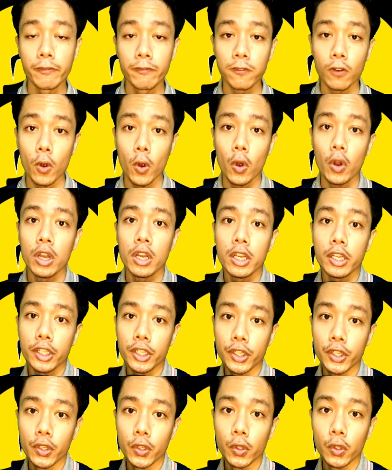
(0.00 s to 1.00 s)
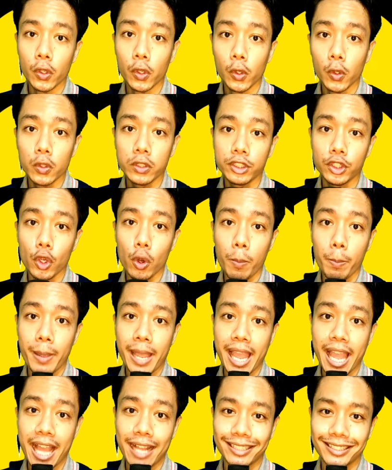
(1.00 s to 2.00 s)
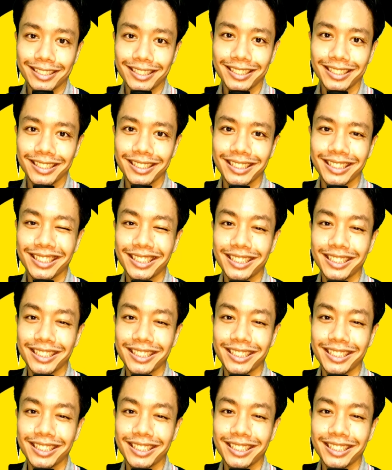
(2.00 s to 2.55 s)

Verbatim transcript: before you lose your pants